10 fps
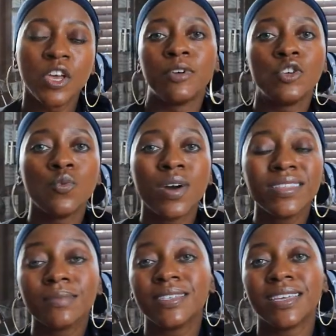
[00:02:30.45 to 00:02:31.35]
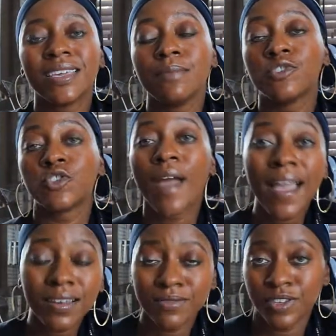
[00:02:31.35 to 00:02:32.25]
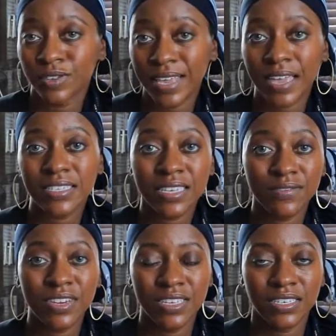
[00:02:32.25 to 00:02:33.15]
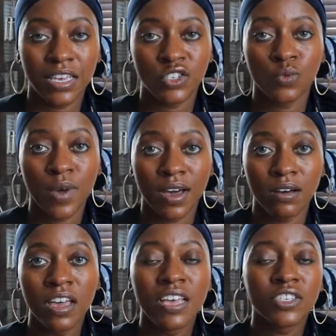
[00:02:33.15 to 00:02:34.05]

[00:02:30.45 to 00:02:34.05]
You want them to keep track of those activities as well.